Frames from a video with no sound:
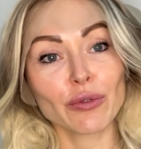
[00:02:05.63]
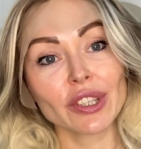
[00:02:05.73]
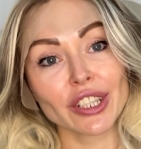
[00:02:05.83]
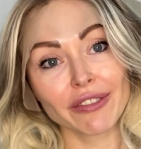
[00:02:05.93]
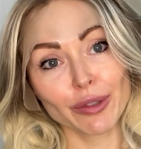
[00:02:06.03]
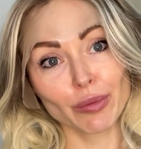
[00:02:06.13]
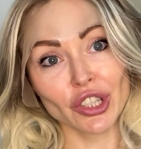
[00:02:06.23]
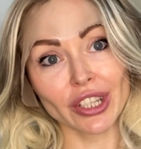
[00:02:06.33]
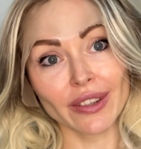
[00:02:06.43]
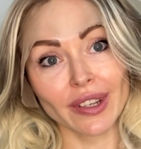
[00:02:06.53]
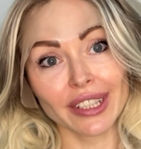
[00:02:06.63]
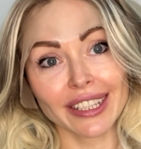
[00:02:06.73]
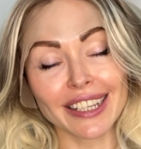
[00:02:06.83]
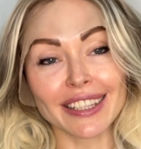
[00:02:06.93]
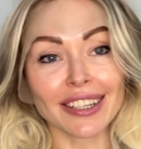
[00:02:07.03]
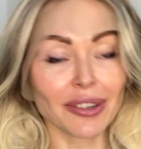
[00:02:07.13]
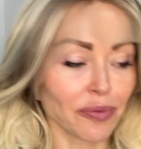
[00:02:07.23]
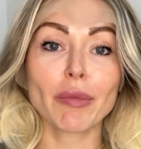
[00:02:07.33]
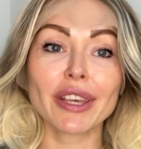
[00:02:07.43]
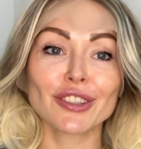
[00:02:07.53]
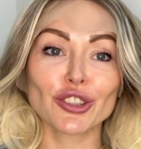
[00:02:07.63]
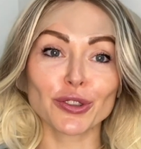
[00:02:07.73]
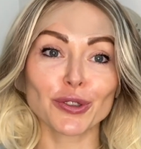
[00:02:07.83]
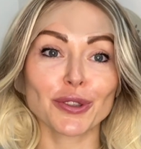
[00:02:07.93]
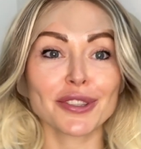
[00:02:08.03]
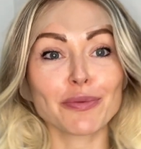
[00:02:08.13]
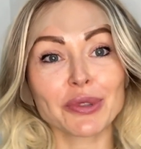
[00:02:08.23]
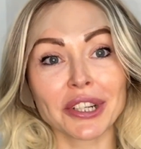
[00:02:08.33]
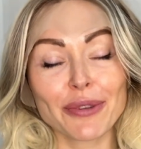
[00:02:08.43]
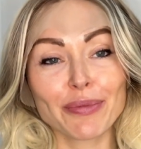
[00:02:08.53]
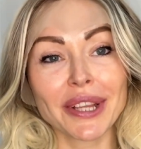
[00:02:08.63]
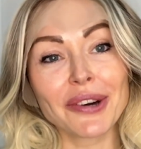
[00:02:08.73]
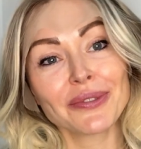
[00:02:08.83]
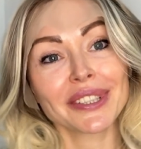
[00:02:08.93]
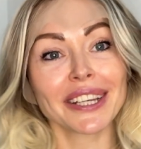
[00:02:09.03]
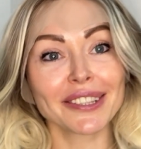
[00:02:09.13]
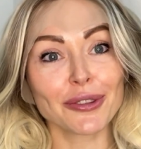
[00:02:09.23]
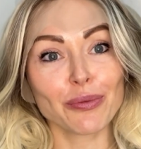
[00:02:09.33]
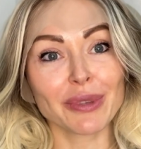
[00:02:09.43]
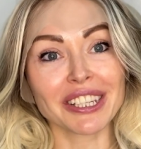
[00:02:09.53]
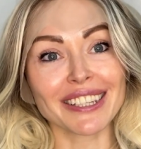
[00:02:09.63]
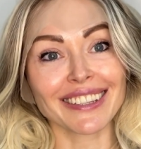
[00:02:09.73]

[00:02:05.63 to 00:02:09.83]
which I will be sharing later. Make sure to subscribe now not to miss